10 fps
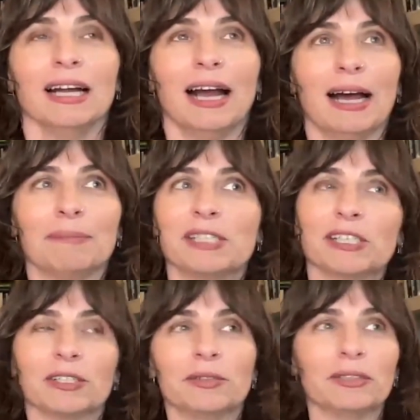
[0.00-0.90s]

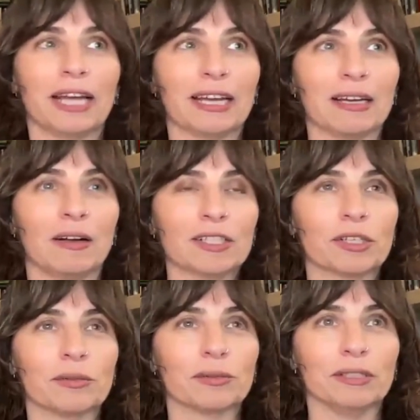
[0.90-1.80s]
absolute, like,
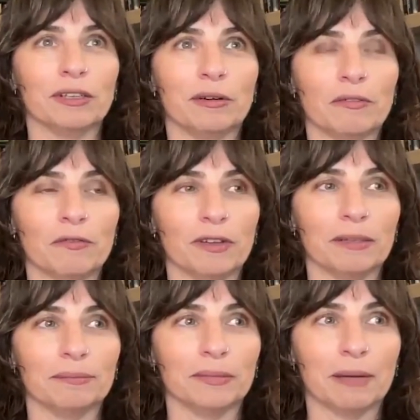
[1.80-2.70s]
also,
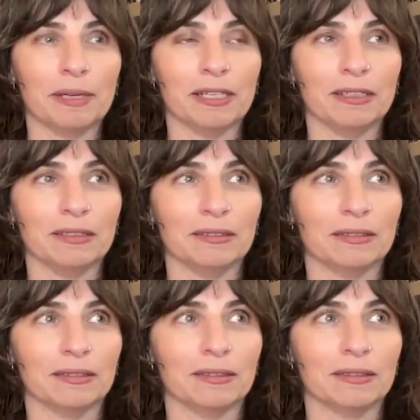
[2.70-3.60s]
I mean,
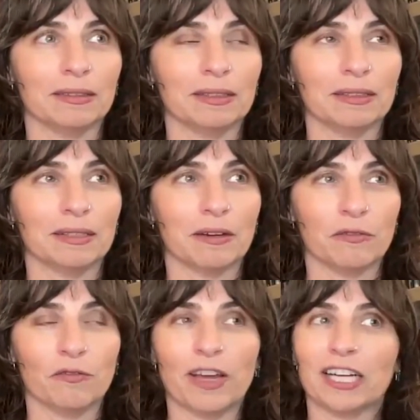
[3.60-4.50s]

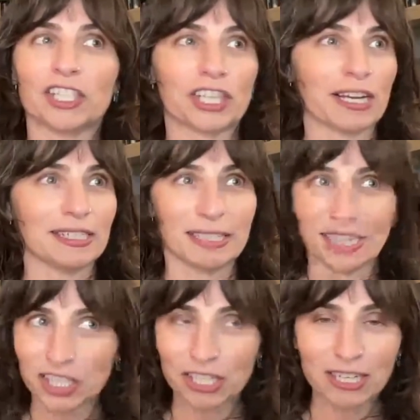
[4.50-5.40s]

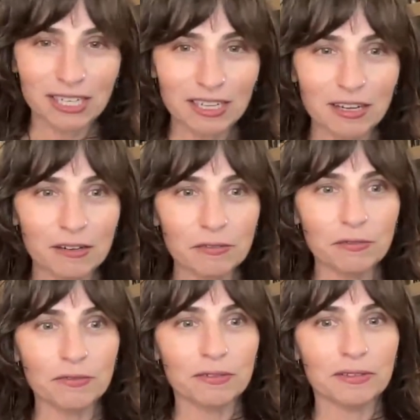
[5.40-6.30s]
fetishization of
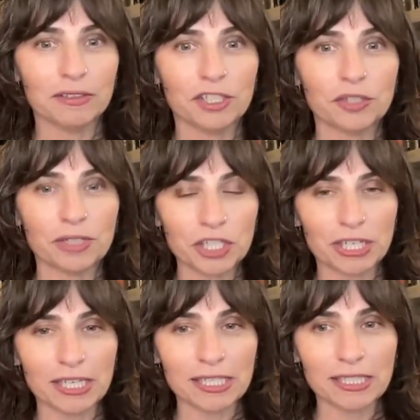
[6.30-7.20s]

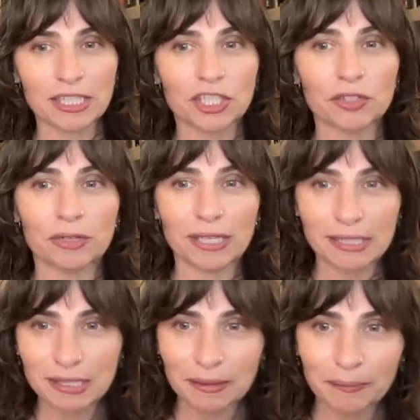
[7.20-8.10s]
Jewishness and
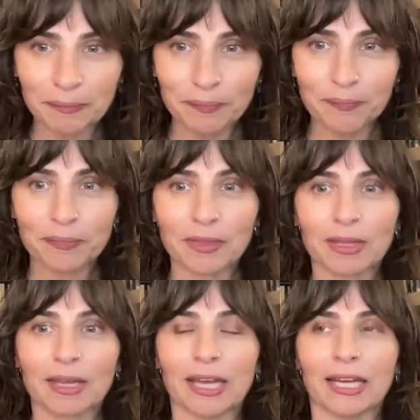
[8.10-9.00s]
Judaism,
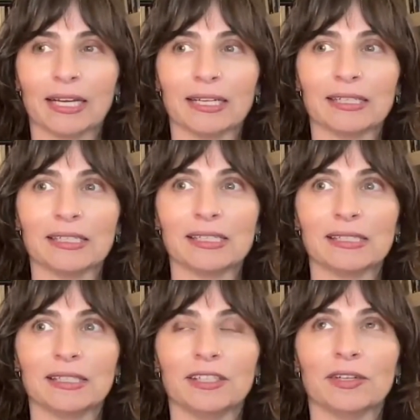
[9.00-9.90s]
and,
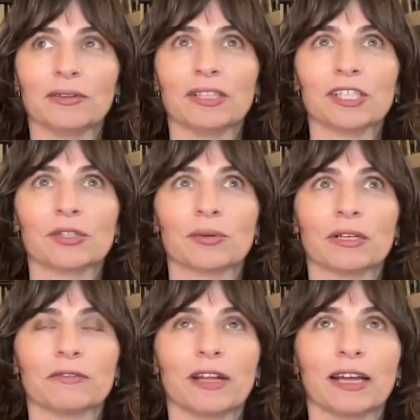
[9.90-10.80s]
this sort
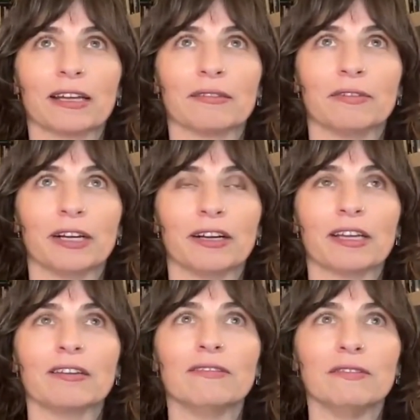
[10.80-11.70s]
of like very
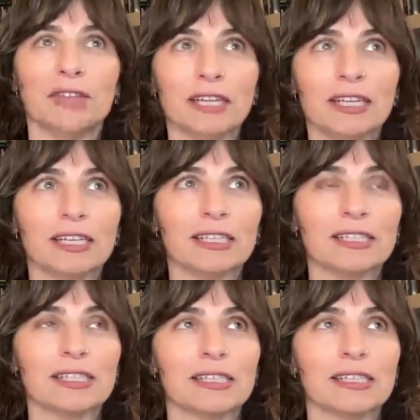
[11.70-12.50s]
convenient